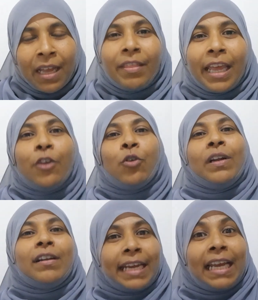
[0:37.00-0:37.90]
then you
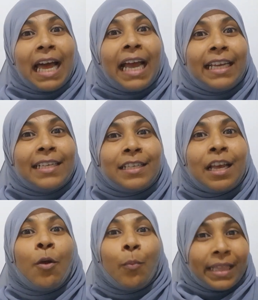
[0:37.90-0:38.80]
will realize
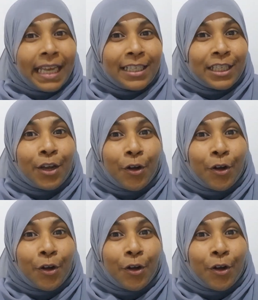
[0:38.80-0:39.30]
whether it's